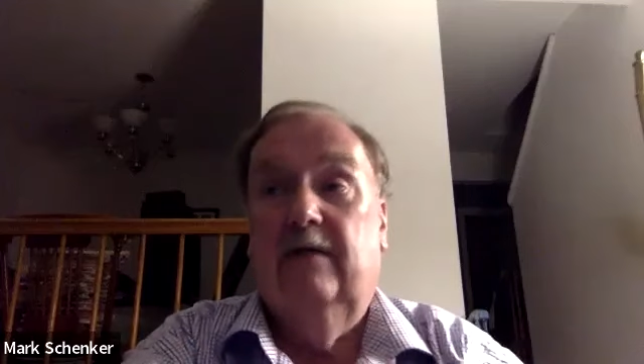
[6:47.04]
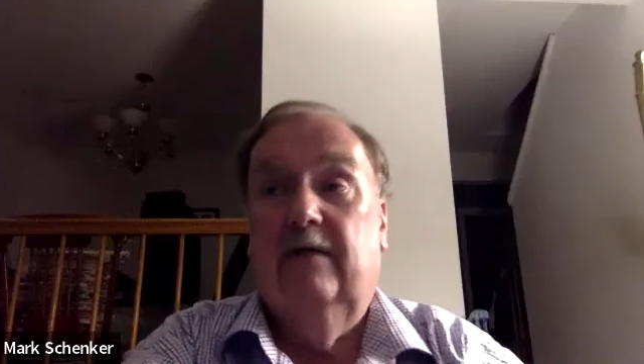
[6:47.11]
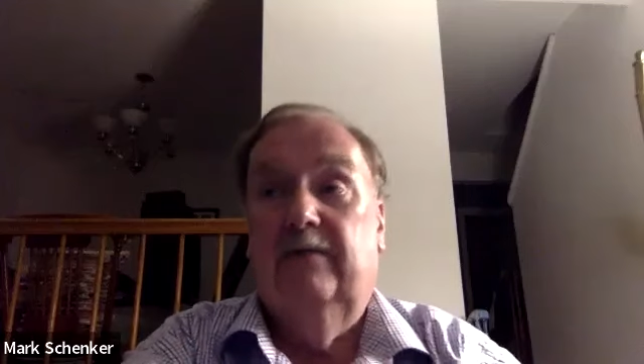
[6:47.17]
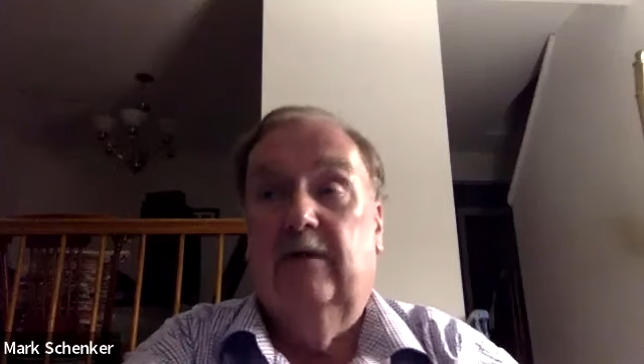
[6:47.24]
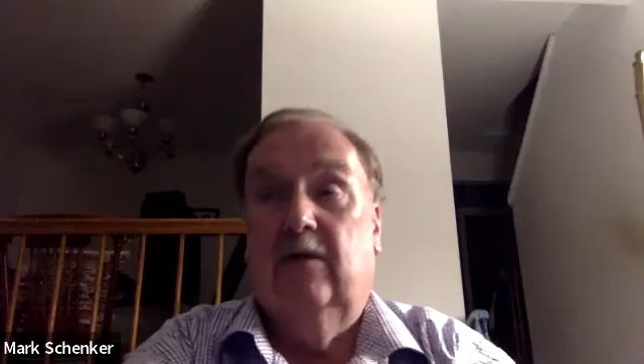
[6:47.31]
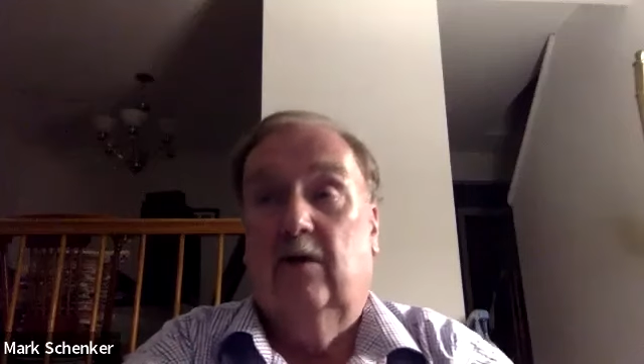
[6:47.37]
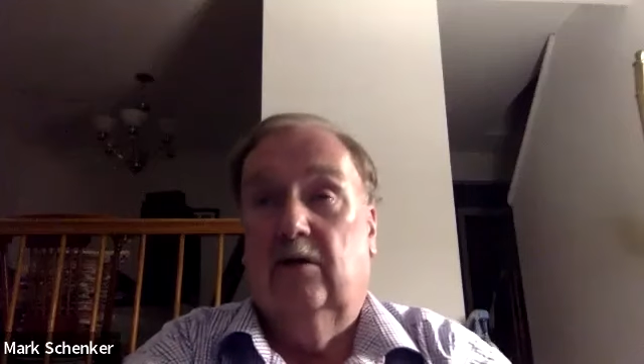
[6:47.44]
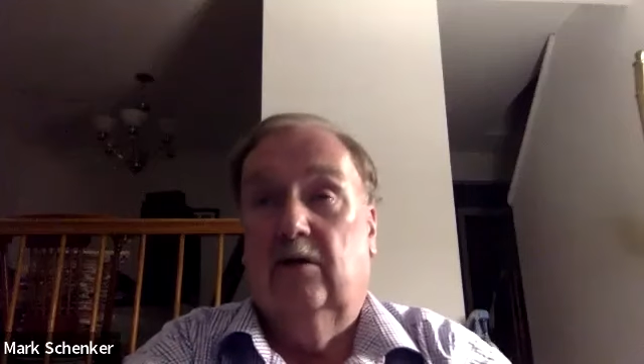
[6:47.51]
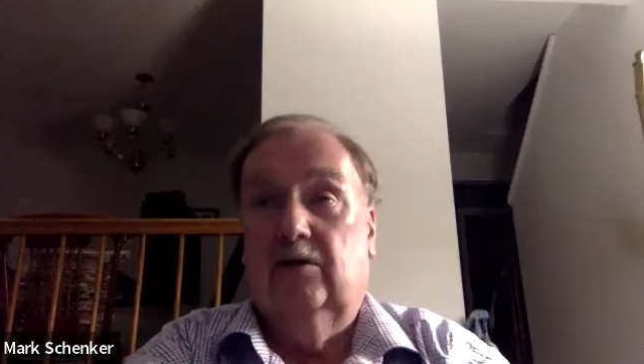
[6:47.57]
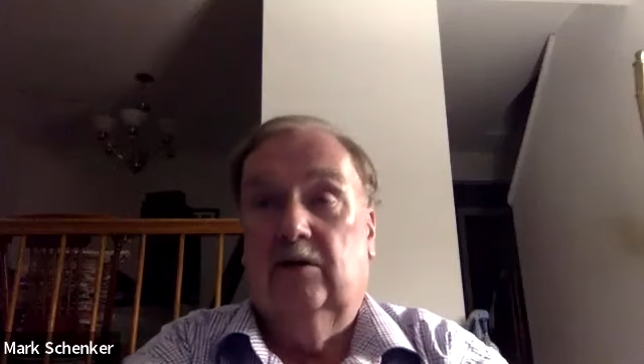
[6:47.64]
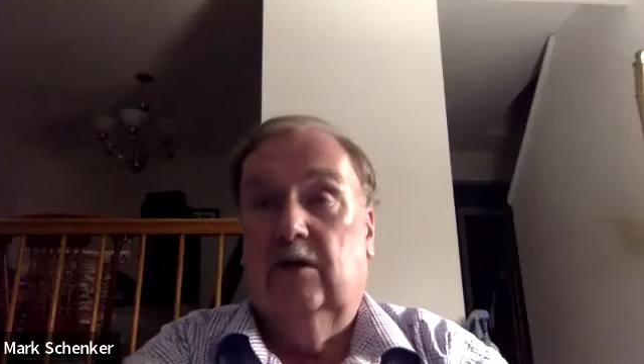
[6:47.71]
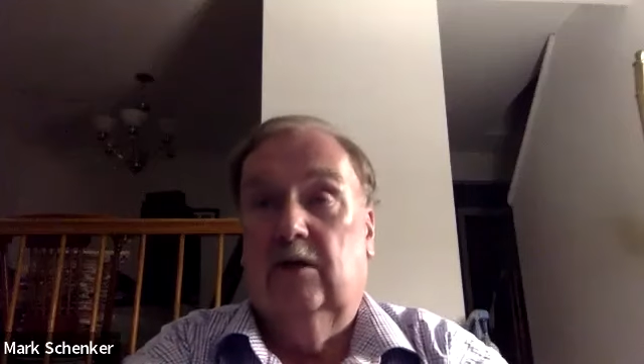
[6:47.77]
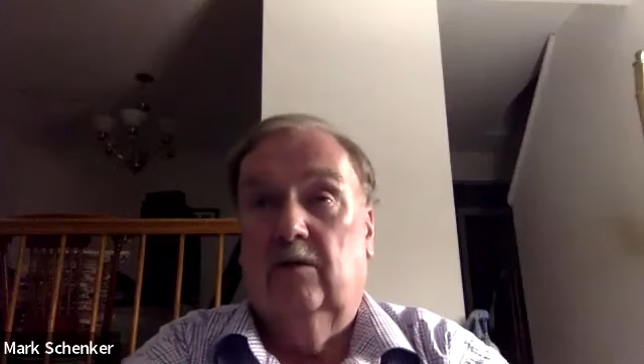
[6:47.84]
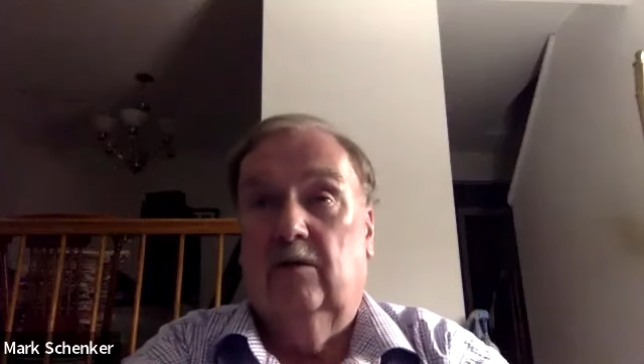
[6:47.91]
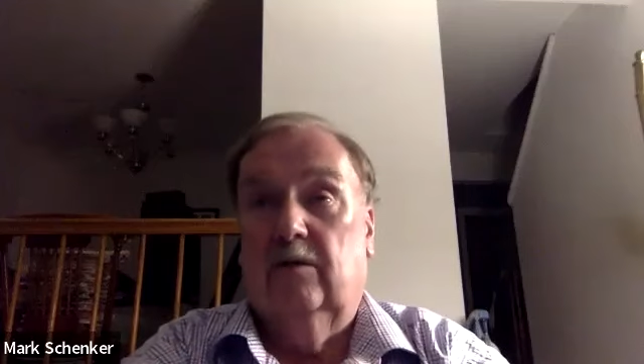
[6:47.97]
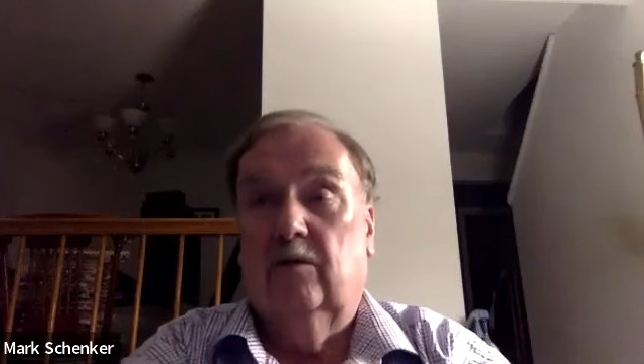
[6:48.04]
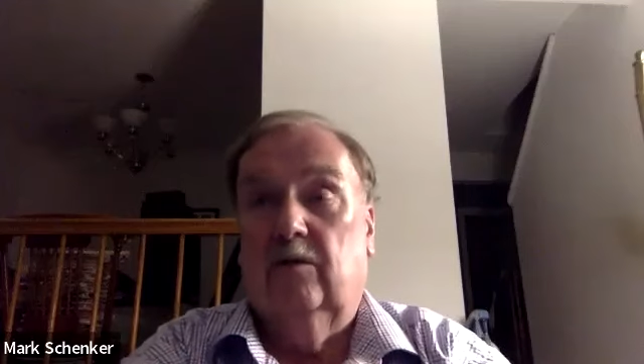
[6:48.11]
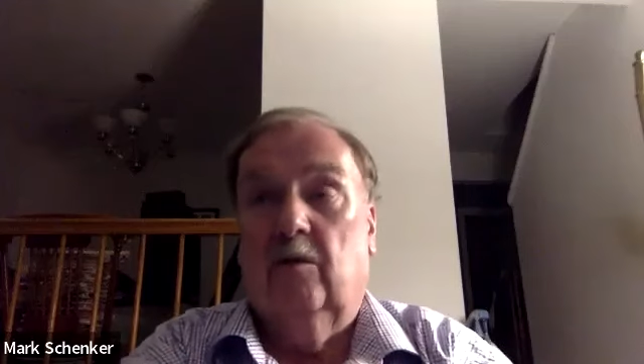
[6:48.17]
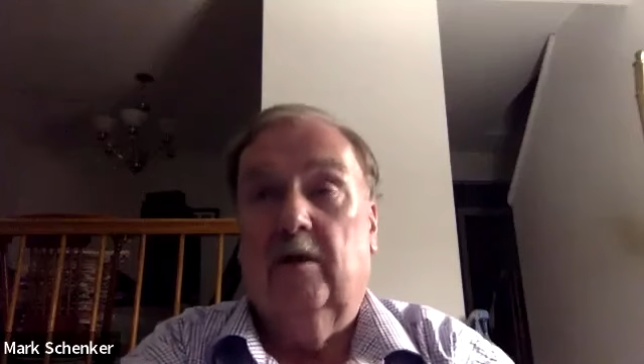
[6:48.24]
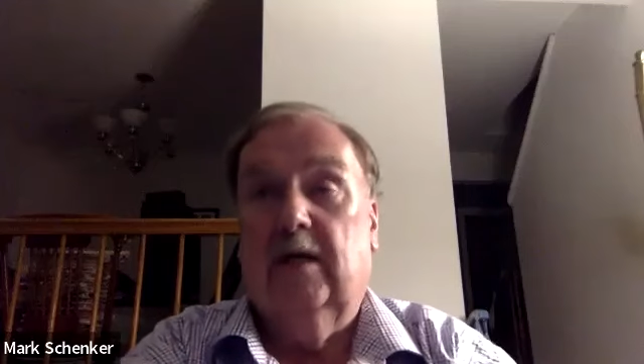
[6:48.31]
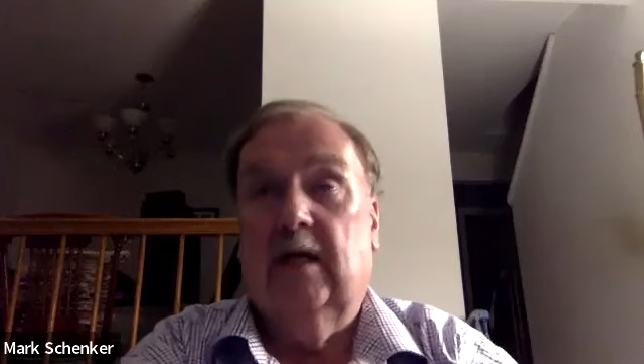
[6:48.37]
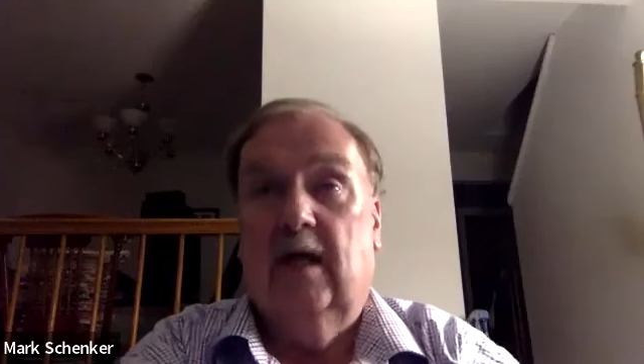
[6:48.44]
because she was
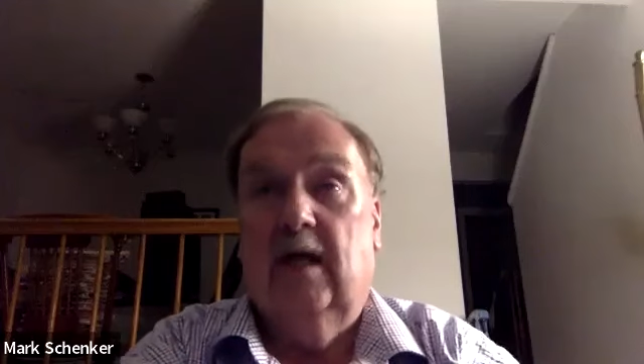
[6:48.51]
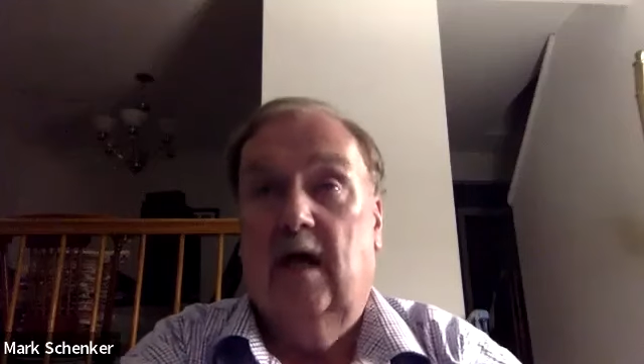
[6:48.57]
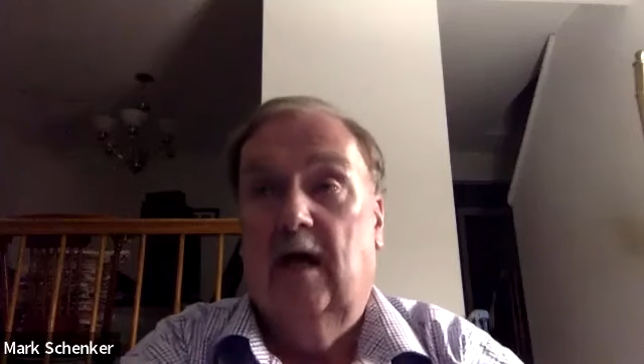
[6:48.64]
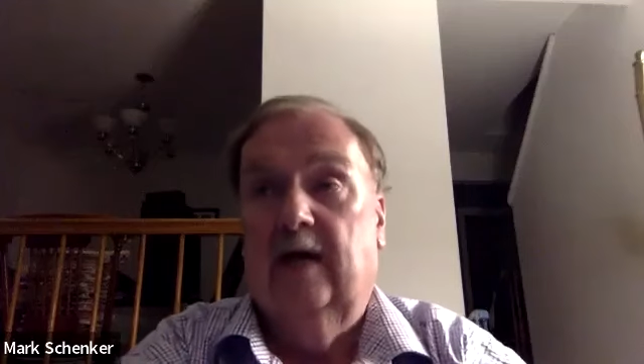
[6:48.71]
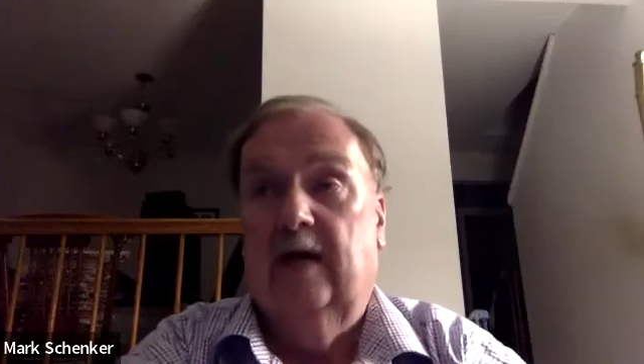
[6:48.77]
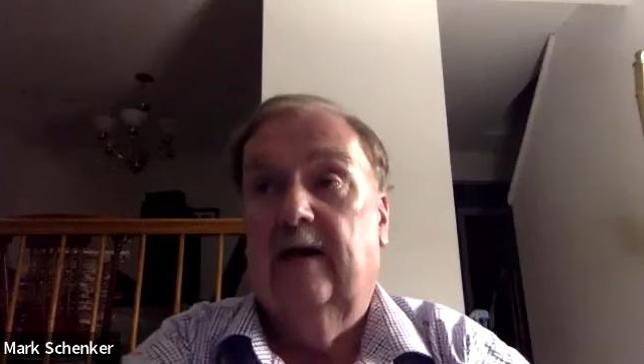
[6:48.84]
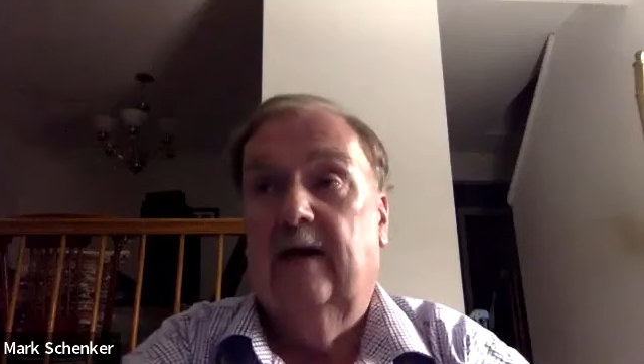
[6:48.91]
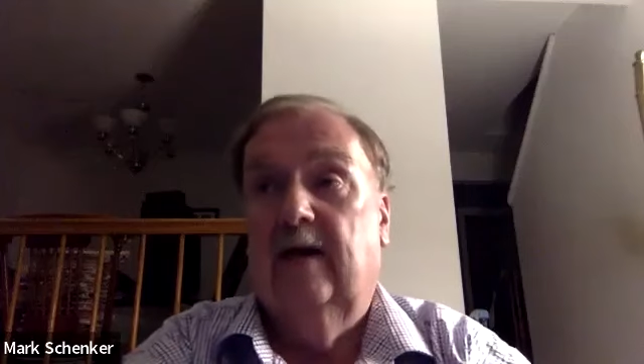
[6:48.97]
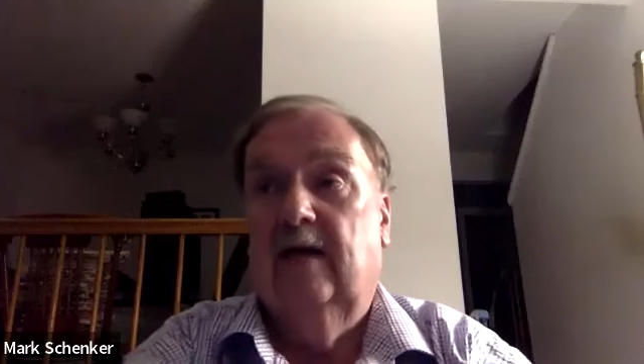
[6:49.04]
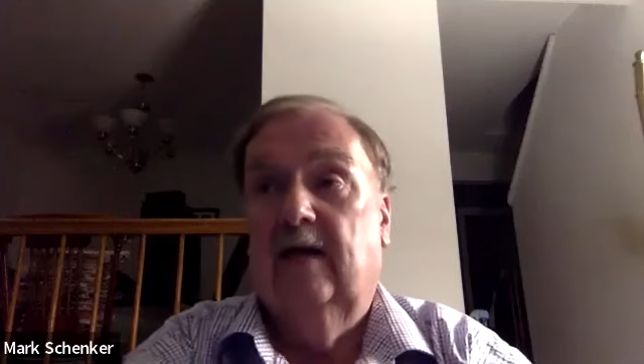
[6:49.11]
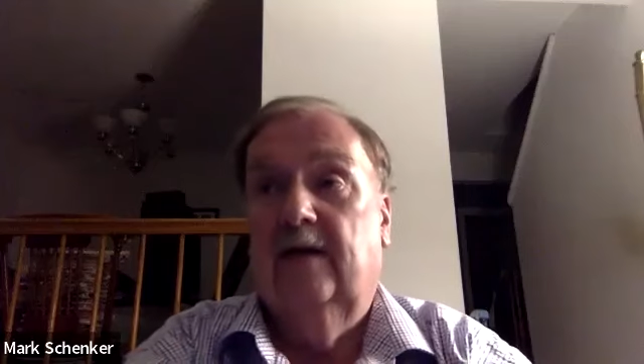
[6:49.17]
working on